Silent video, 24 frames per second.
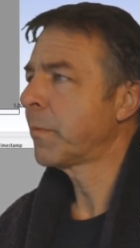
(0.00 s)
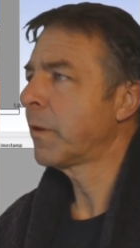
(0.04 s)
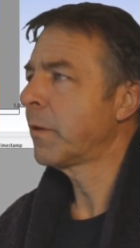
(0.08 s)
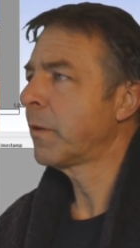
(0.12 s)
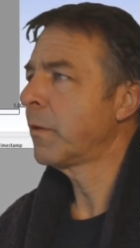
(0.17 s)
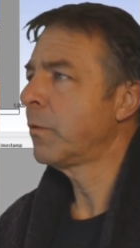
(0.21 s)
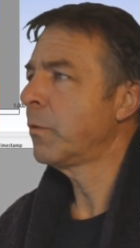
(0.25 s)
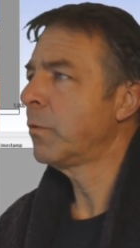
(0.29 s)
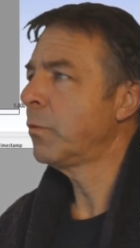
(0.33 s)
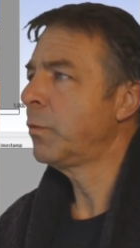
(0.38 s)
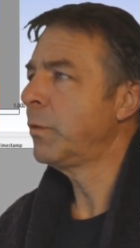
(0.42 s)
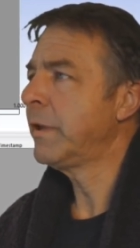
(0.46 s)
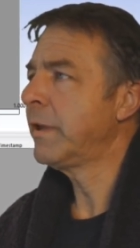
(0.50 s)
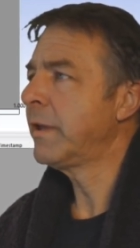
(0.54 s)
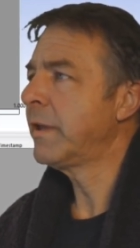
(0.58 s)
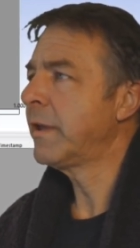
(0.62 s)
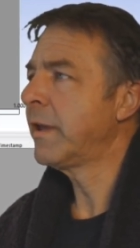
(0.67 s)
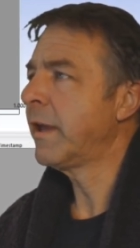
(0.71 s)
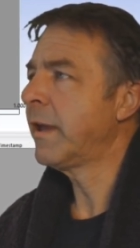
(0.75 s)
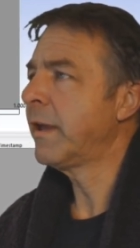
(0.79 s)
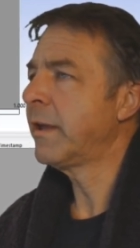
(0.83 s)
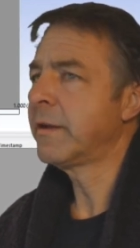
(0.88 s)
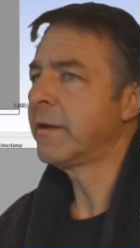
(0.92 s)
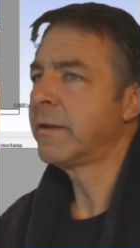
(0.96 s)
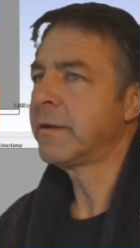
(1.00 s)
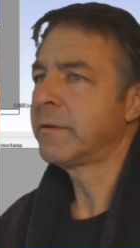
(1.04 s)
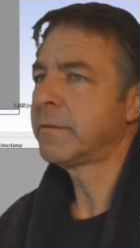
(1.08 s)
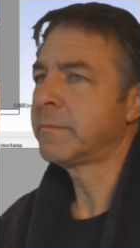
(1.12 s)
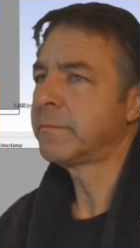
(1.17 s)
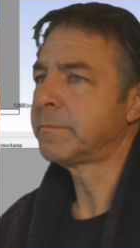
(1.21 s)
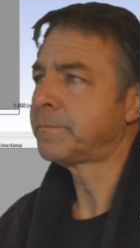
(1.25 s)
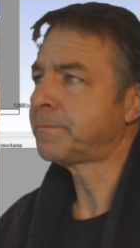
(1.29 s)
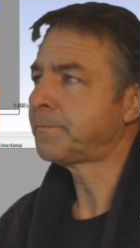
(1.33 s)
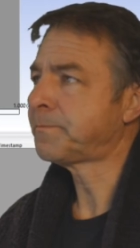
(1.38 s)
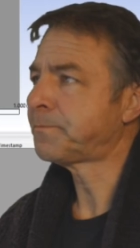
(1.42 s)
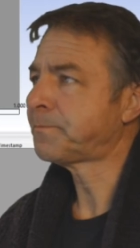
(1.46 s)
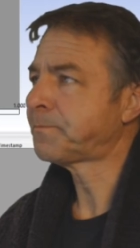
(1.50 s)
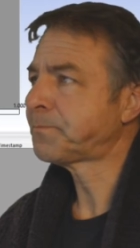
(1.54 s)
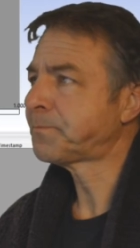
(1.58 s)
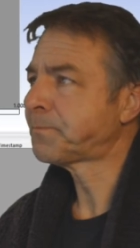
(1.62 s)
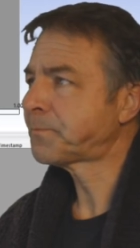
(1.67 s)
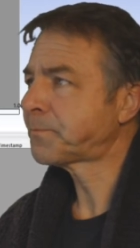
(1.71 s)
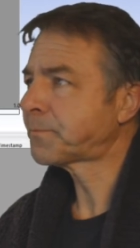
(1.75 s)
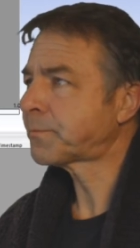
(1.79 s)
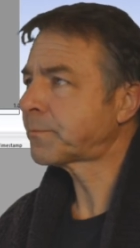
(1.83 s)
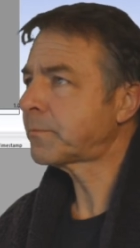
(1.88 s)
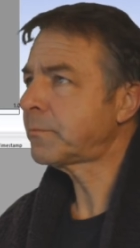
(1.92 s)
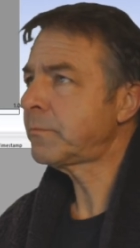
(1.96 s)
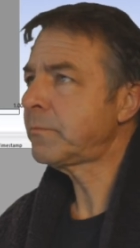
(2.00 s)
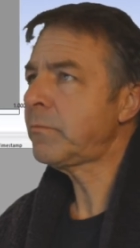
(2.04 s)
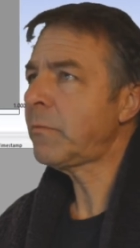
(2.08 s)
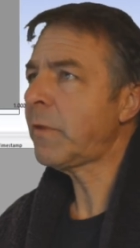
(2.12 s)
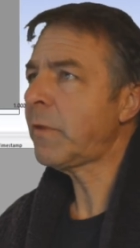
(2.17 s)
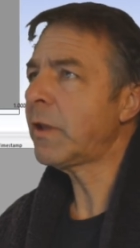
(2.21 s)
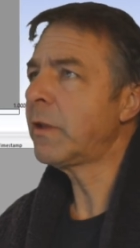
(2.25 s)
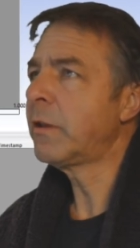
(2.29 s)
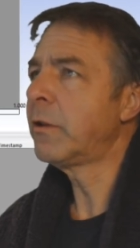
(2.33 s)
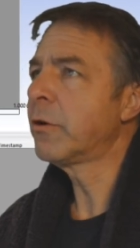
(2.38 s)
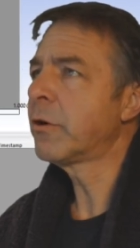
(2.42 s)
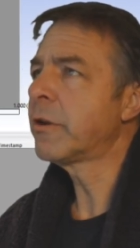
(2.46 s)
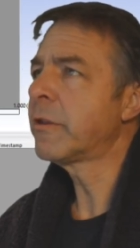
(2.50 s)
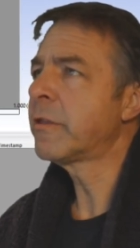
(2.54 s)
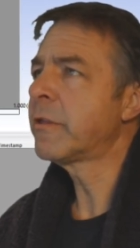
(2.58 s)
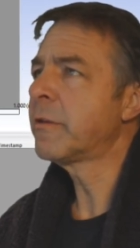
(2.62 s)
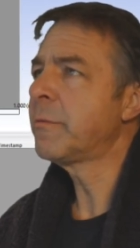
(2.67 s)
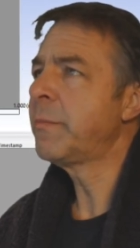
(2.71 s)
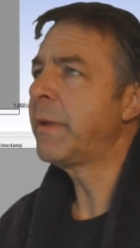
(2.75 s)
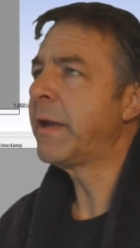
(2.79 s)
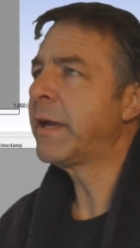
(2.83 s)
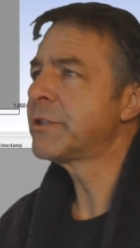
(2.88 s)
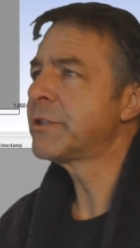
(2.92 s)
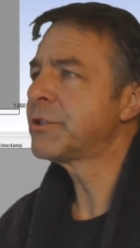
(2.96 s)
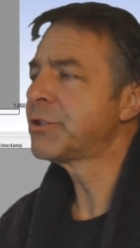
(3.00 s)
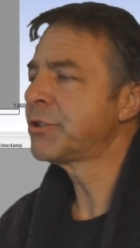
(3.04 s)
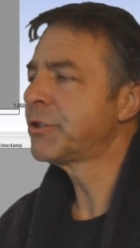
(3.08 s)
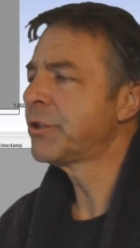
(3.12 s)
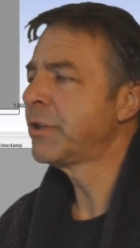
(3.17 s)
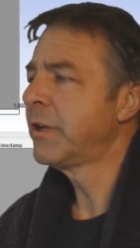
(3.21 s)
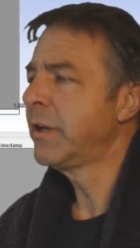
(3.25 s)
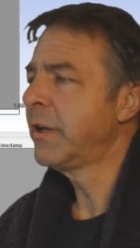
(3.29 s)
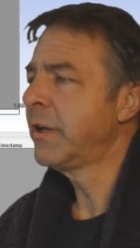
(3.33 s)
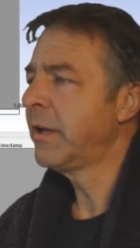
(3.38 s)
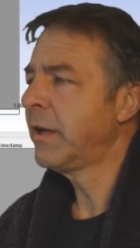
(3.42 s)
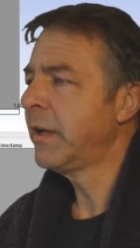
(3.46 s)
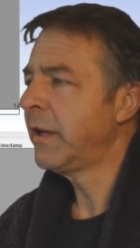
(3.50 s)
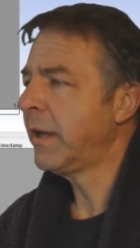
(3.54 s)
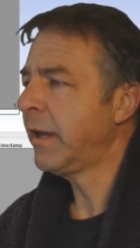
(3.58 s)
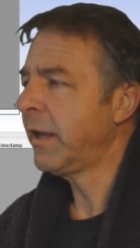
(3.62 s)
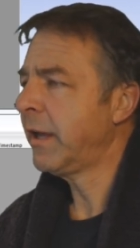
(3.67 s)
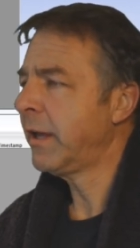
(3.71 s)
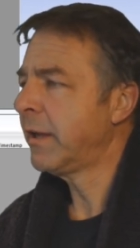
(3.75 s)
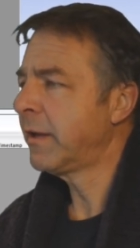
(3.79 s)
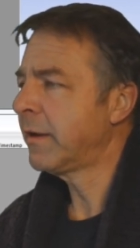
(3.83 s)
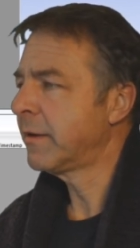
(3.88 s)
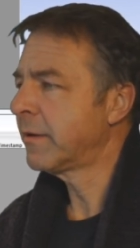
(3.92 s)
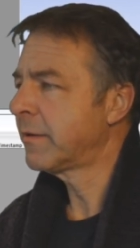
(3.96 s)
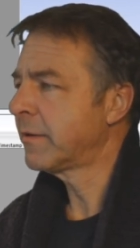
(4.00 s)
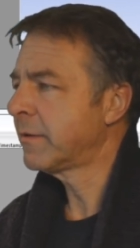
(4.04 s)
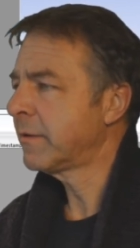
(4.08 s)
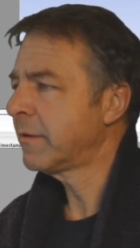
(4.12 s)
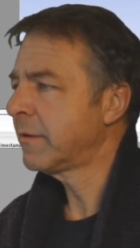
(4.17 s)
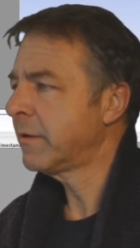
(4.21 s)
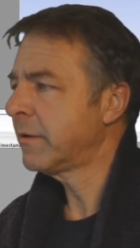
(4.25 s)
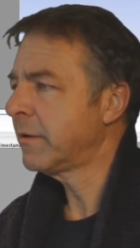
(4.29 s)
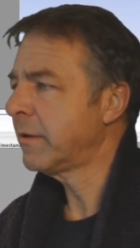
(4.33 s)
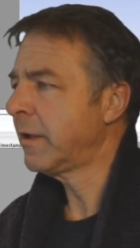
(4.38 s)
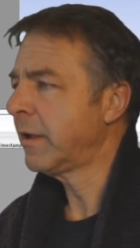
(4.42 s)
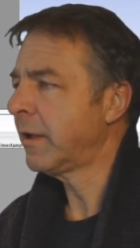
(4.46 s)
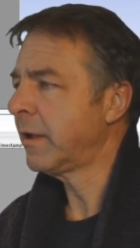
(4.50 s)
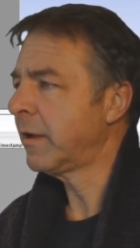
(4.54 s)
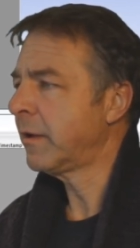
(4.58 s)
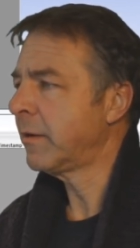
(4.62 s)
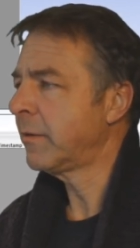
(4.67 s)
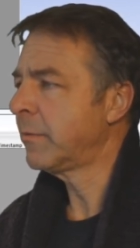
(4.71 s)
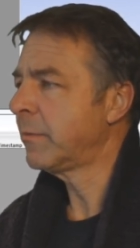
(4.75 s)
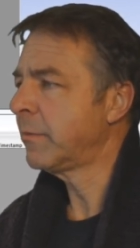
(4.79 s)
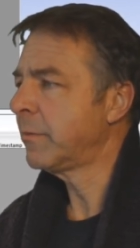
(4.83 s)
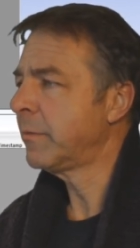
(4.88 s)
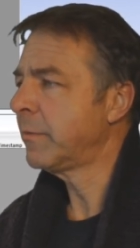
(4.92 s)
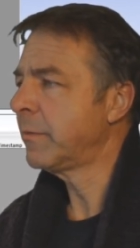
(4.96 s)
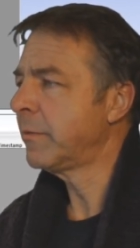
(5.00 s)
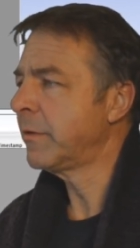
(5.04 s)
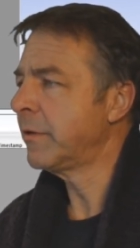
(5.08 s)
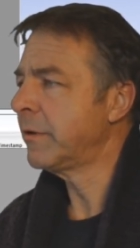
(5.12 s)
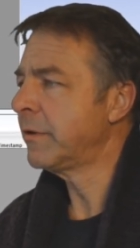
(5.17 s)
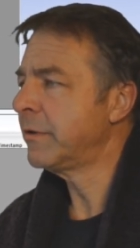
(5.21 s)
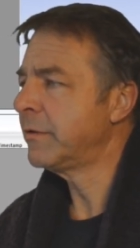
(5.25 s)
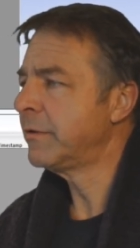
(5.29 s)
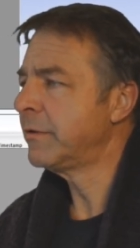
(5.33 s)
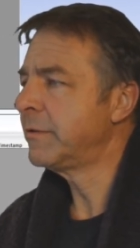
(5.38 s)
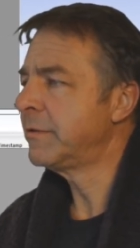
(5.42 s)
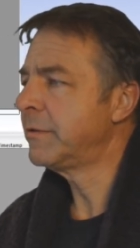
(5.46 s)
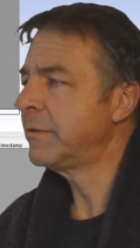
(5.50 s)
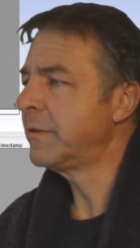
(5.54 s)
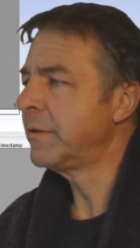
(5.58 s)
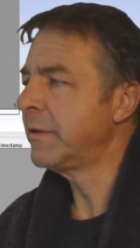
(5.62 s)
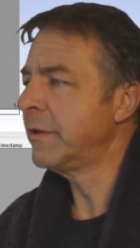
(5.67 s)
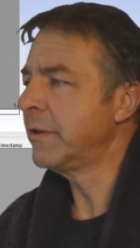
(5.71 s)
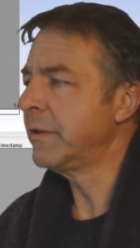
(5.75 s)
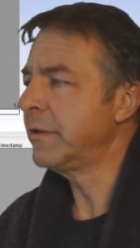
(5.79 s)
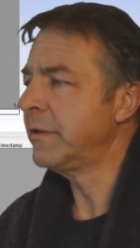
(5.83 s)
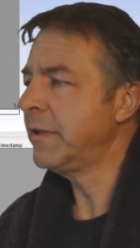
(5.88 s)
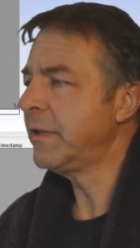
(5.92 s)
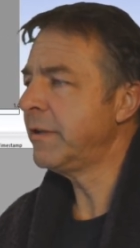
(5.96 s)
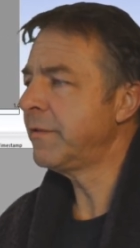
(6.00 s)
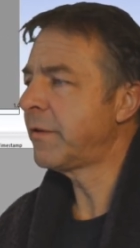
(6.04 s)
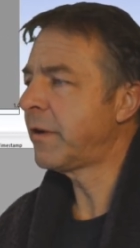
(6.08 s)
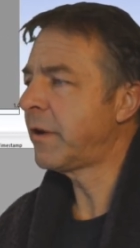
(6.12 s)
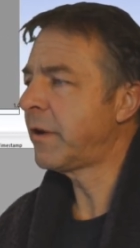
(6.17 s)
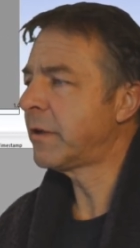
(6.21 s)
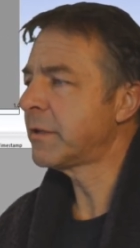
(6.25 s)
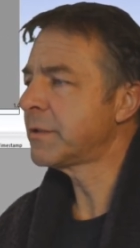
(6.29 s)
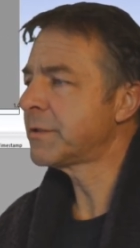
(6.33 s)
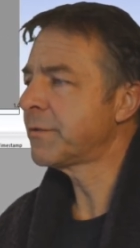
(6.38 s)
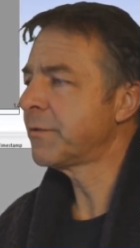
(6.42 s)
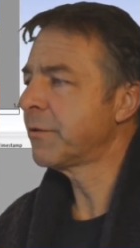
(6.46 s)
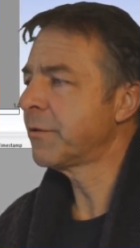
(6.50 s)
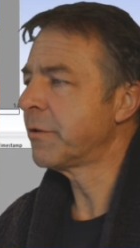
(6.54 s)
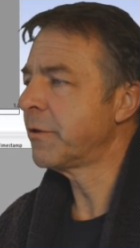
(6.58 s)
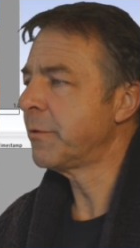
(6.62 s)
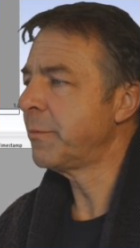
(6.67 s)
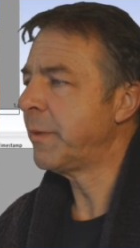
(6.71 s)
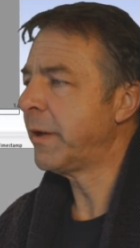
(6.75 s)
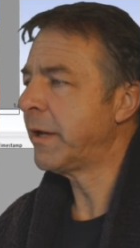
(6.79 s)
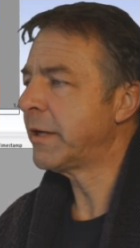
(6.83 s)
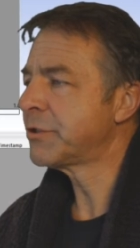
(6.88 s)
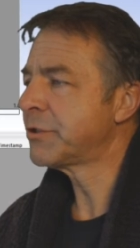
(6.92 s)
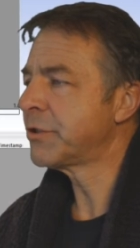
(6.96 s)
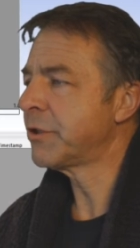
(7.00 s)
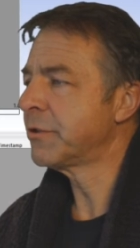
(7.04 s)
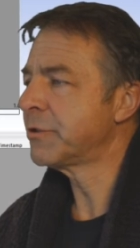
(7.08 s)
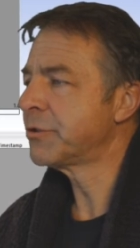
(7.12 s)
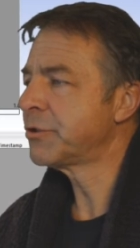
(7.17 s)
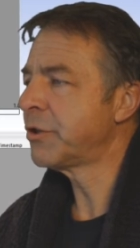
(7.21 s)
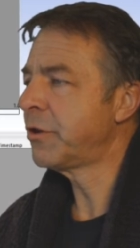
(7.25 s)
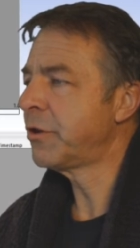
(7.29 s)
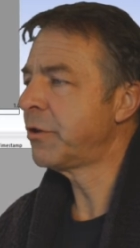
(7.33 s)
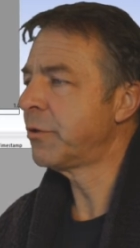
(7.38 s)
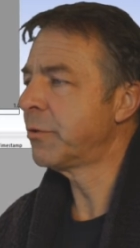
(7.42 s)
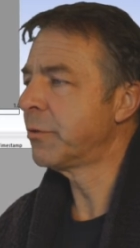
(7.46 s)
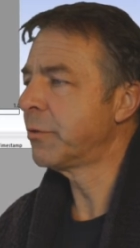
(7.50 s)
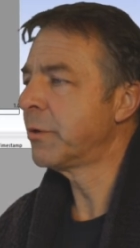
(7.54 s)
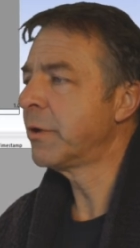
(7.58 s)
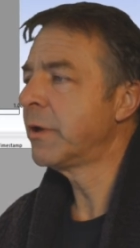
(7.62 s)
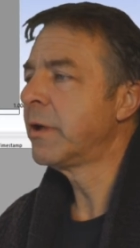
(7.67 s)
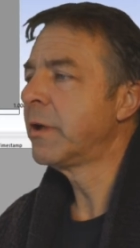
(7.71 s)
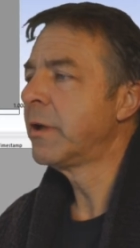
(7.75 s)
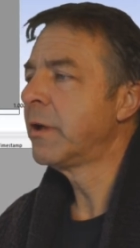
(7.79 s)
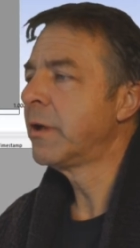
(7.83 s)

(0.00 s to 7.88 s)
we can look at the mesh, and the defaults for the mesh are shown.